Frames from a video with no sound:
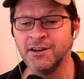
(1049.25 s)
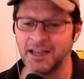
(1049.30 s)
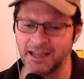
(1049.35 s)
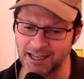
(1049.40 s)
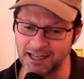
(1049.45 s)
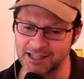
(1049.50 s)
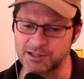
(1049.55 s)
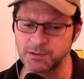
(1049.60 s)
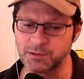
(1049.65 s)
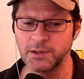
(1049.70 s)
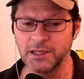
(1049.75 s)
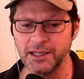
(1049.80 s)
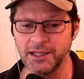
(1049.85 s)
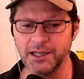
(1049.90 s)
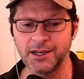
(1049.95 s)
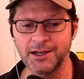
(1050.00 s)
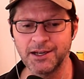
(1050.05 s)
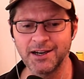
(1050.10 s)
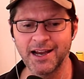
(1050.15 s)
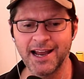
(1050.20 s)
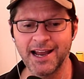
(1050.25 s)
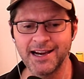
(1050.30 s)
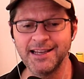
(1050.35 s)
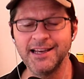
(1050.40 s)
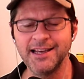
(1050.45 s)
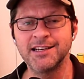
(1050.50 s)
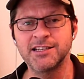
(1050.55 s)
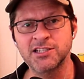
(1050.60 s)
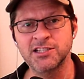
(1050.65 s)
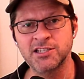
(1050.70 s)
it's really a good idea
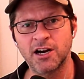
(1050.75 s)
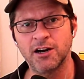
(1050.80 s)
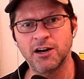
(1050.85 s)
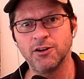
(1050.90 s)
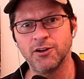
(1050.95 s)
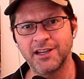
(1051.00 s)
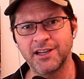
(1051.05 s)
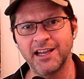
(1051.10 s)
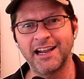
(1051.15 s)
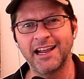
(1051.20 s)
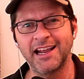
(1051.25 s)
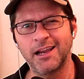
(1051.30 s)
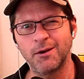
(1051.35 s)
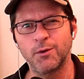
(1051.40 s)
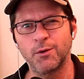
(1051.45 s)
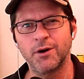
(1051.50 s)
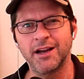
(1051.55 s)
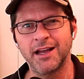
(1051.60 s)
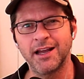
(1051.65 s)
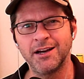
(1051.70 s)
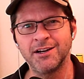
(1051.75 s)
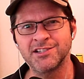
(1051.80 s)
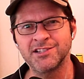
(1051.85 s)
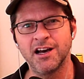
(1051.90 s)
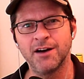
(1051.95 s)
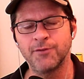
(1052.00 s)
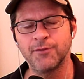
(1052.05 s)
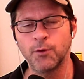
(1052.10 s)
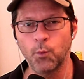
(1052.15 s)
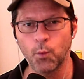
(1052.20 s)
to start looking inward at
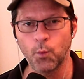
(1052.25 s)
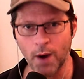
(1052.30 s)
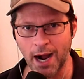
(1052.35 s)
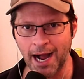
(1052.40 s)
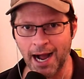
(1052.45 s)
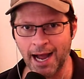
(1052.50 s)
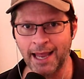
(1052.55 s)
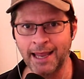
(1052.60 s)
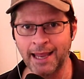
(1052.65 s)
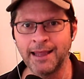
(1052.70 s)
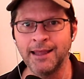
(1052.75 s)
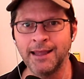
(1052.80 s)
yourself and why